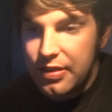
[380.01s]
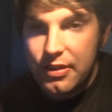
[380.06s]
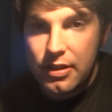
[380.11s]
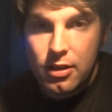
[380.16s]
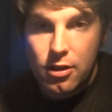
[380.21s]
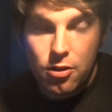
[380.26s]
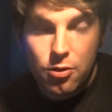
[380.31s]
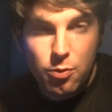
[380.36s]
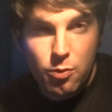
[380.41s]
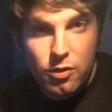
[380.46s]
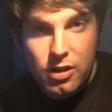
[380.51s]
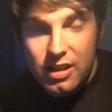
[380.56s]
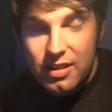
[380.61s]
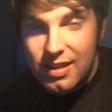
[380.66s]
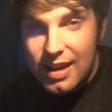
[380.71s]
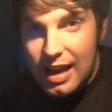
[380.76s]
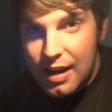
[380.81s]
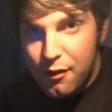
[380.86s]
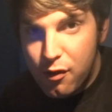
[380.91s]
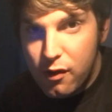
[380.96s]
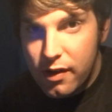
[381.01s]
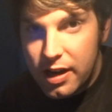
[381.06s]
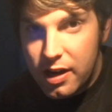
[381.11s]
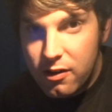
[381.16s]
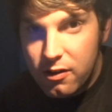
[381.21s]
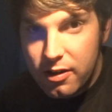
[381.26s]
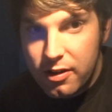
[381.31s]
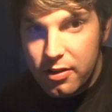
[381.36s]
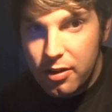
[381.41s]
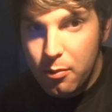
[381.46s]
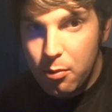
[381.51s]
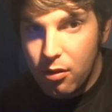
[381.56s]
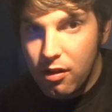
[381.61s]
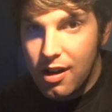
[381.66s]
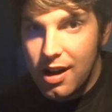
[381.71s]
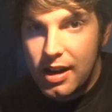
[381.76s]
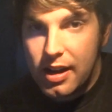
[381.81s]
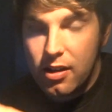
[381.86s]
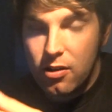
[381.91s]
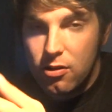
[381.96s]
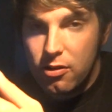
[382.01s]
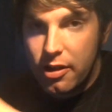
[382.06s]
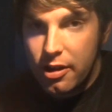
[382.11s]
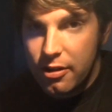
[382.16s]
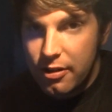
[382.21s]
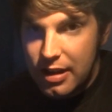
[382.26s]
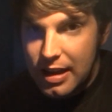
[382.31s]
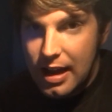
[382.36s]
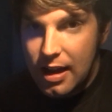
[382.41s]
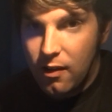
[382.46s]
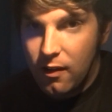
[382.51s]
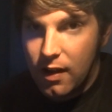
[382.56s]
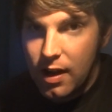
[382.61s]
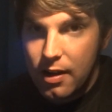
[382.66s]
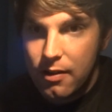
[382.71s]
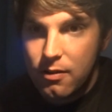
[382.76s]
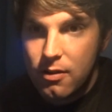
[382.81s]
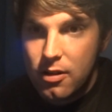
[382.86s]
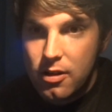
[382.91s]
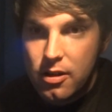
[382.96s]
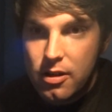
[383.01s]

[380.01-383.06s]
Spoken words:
and then when it's halfway clear of the block it'll go to yellow,